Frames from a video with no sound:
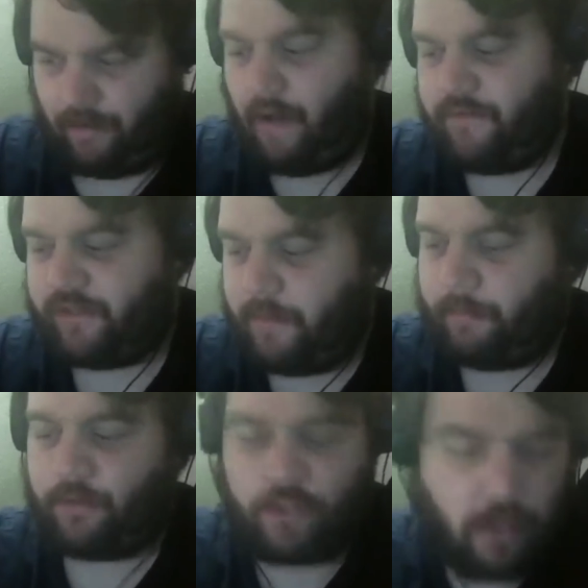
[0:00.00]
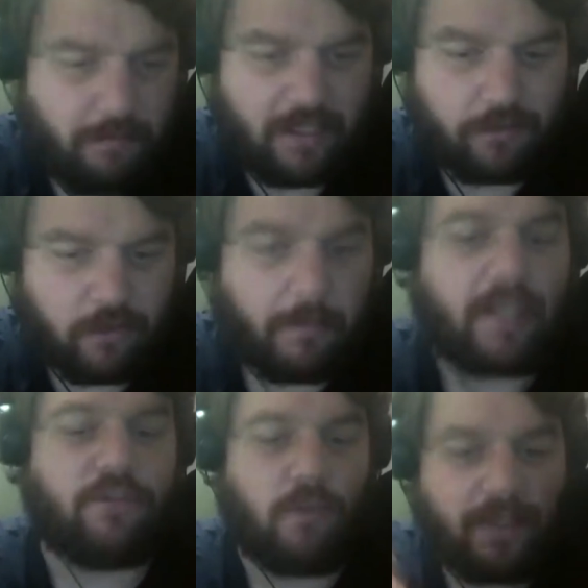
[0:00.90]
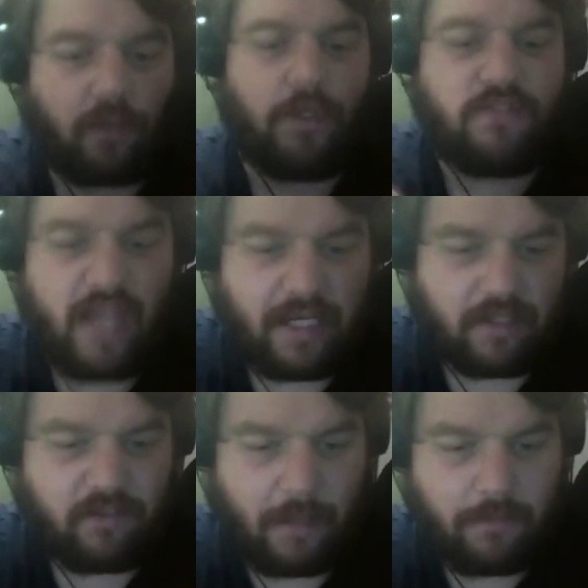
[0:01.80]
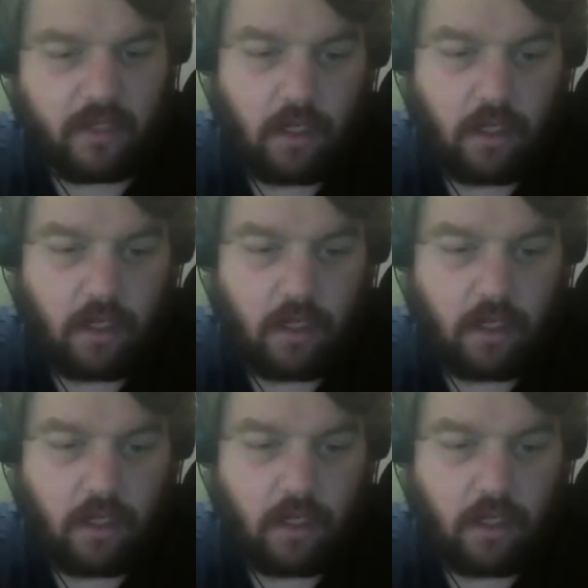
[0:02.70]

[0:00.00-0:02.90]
obviously people should be concerned about, because you're right, there is that conception that,